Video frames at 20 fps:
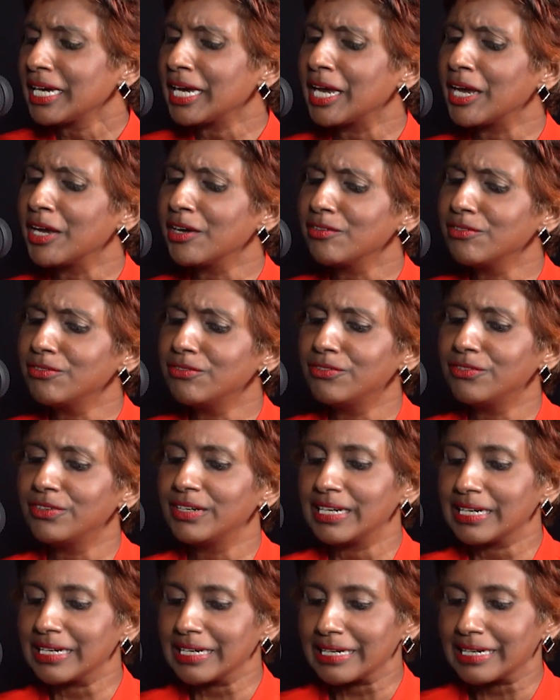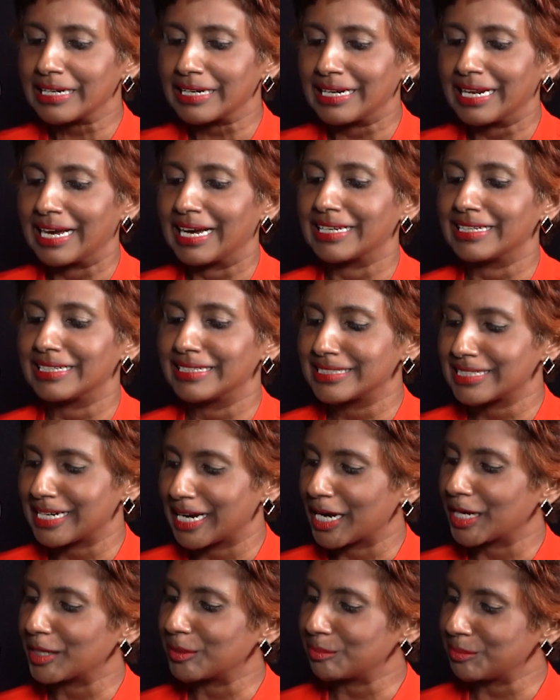Every client
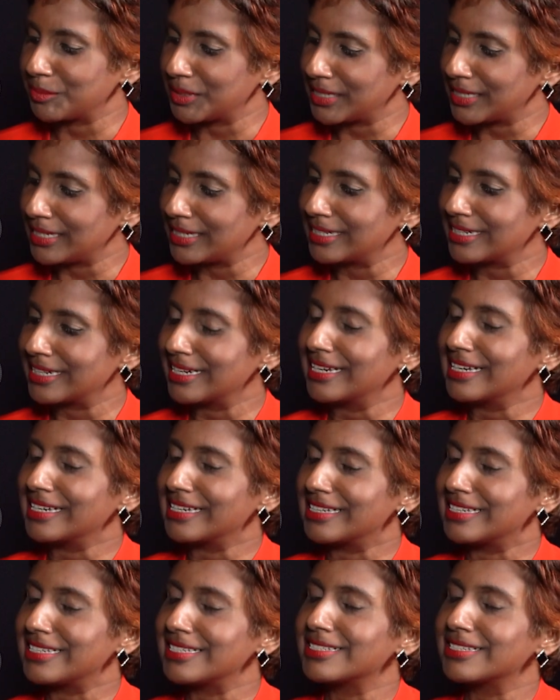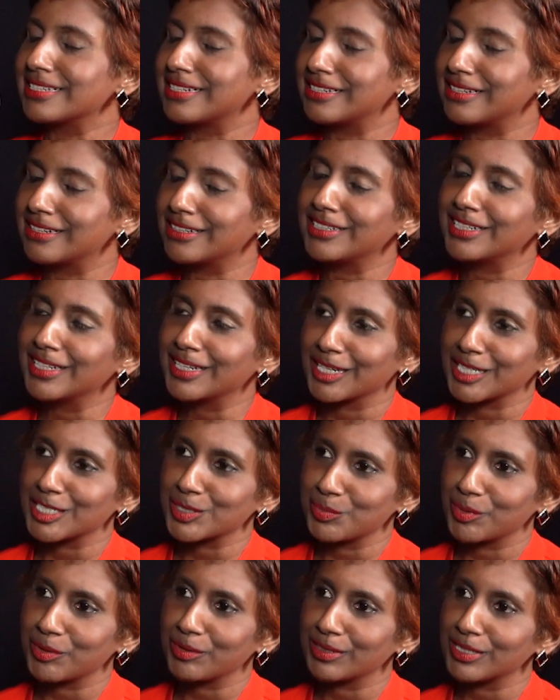I meet, is a learning
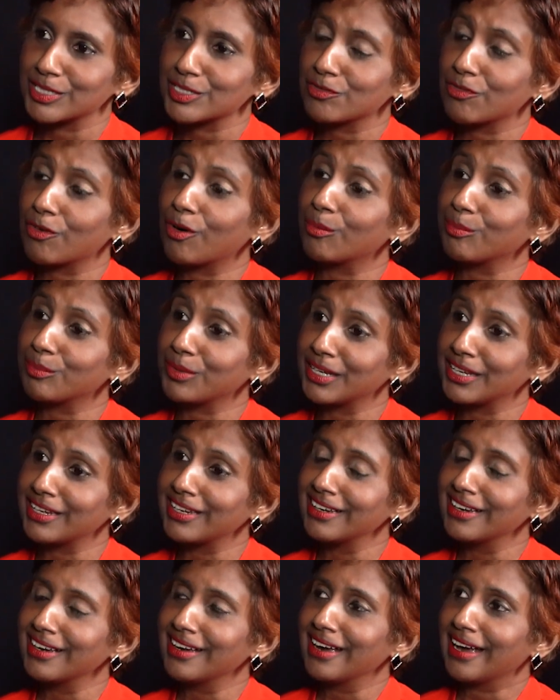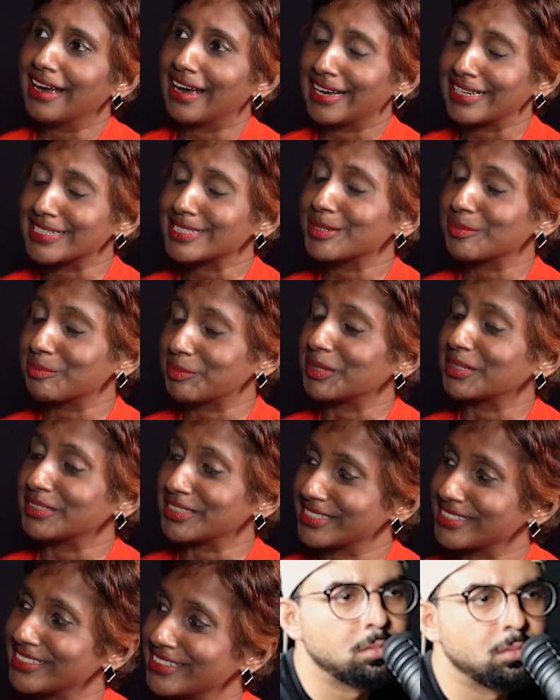experience for me as a
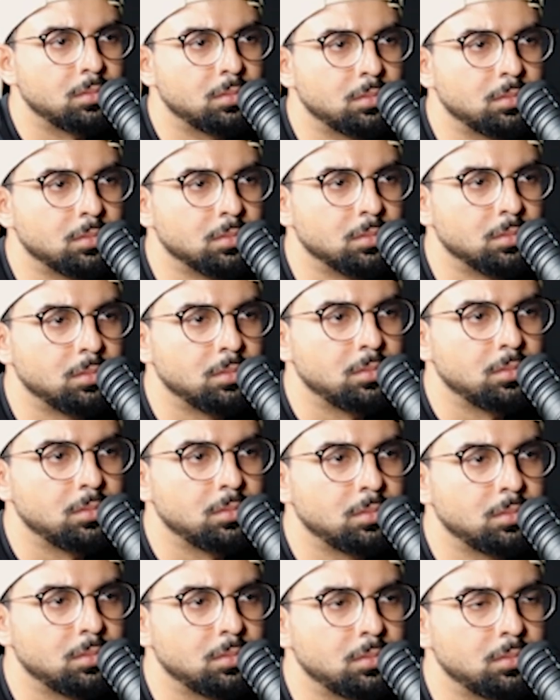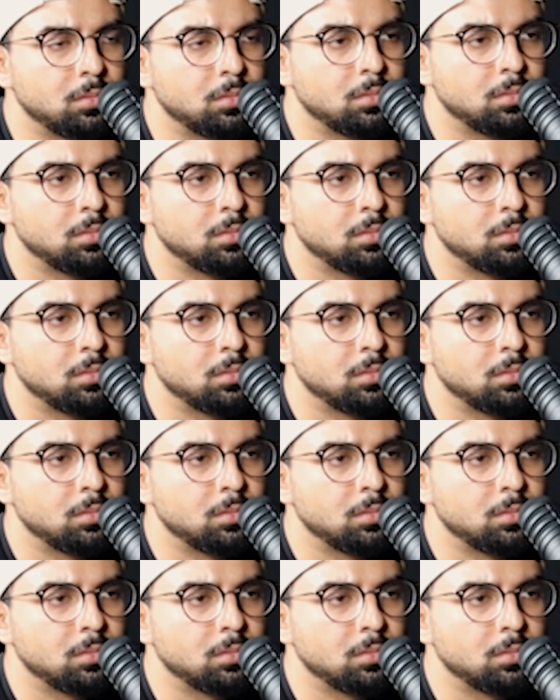person. So I'm actually very